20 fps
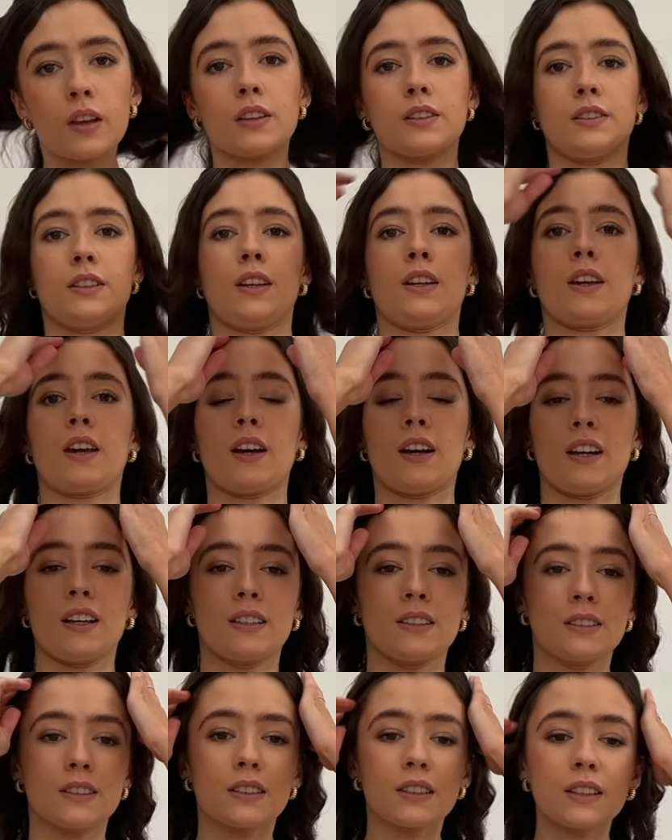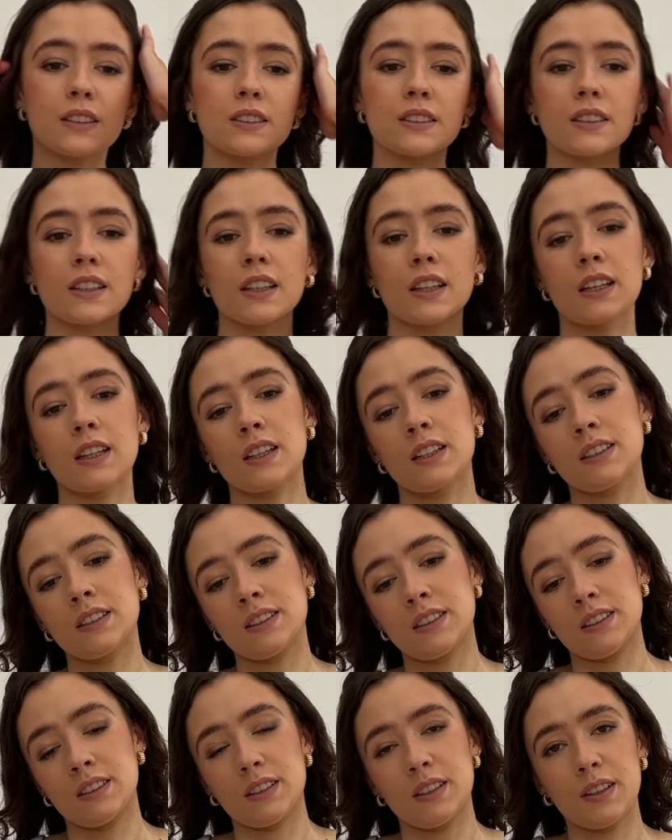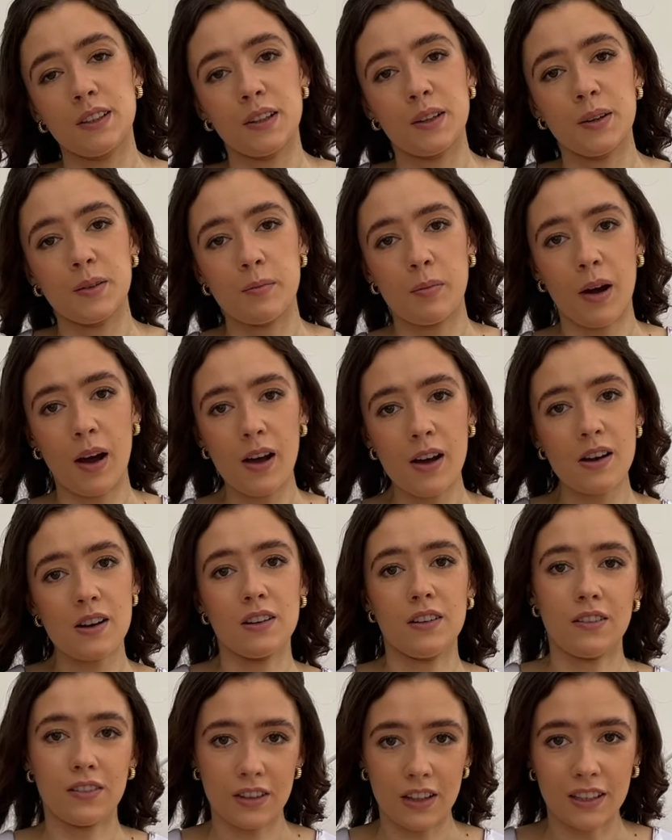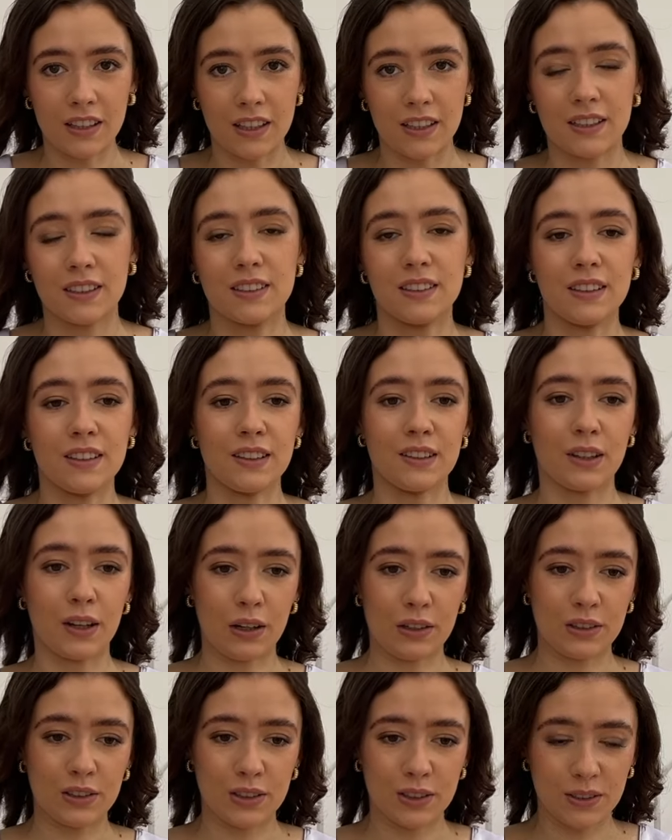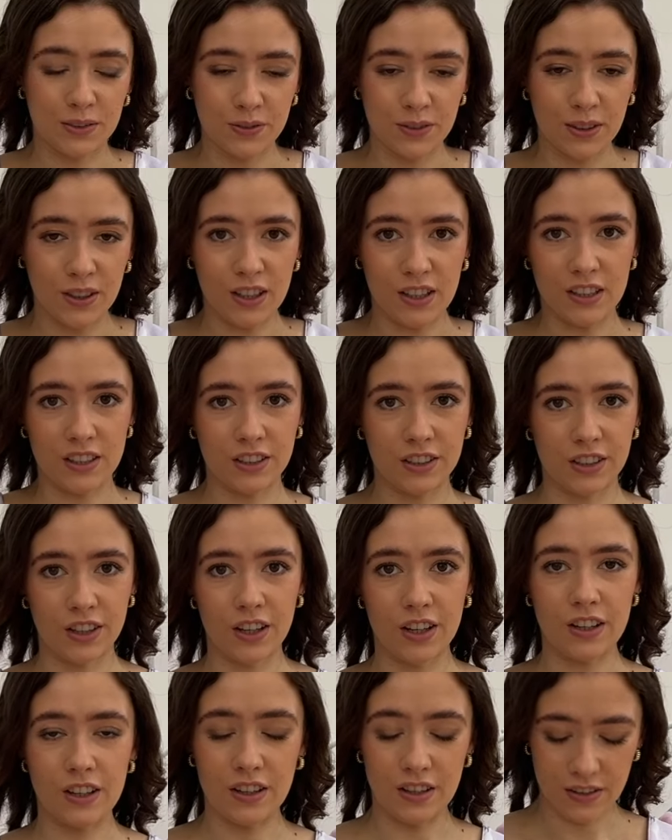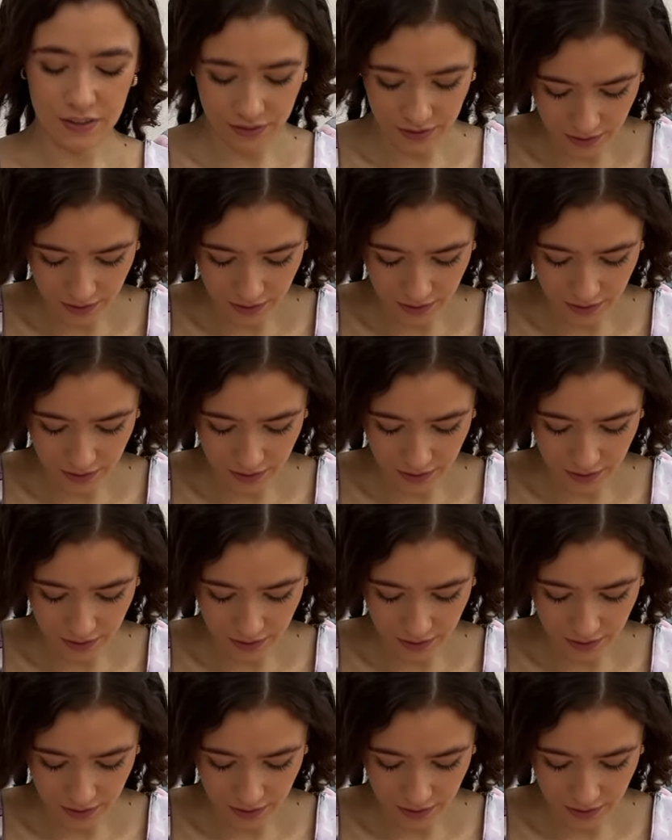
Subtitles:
So guys, this is part of the next look. I just thought I'd show you